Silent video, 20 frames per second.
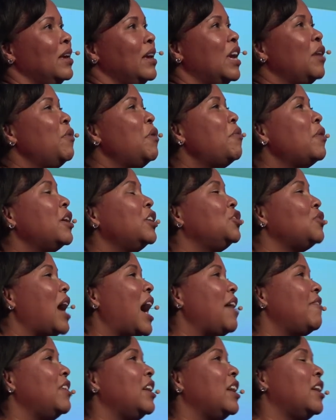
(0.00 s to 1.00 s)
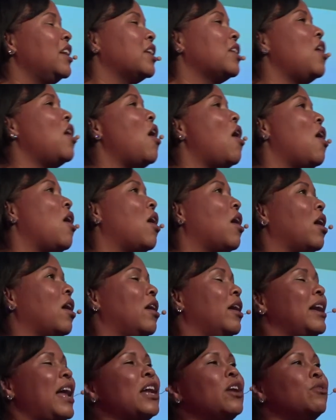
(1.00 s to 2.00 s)
And we were driving in the car,
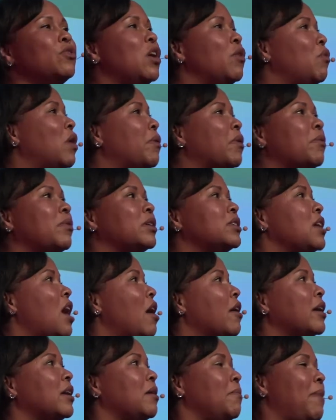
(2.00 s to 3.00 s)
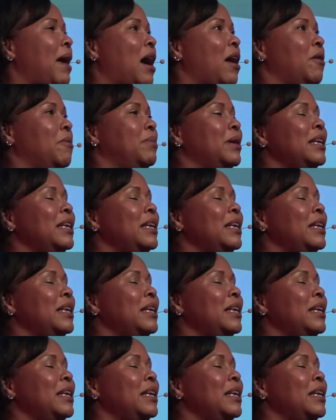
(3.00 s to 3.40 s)
and I don't know what we were talking about,